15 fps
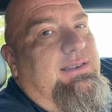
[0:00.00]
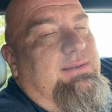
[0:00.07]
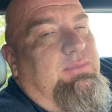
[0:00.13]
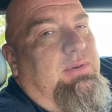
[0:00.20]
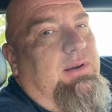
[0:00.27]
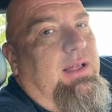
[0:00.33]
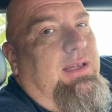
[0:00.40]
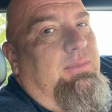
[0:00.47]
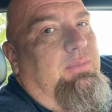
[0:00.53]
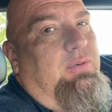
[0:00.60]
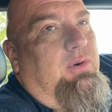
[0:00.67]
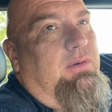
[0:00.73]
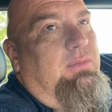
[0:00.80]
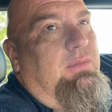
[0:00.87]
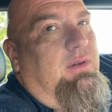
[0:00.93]
just probably
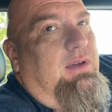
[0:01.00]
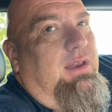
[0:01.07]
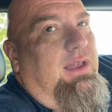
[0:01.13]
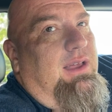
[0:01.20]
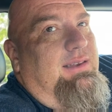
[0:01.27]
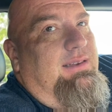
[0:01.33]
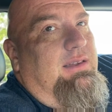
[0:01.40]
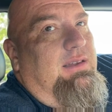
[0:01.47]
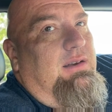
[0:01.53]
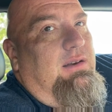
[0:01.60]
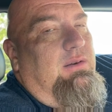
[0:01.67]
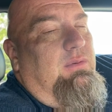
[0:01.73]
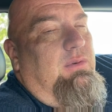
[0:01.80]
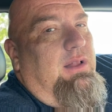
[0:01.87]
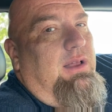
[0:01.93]
poured milk and ice in there
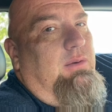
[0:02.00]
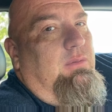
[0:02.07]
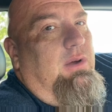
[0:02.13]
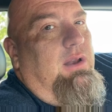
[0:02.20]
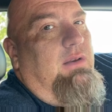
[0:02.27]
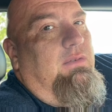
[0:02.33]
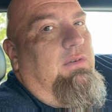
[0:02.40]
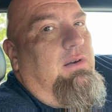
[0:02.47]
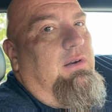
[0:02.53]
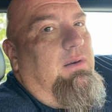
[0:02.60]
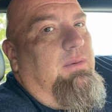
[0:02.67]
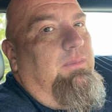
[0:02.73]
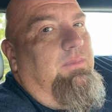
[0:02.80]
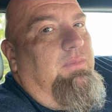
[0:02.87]
and we're like, whatever.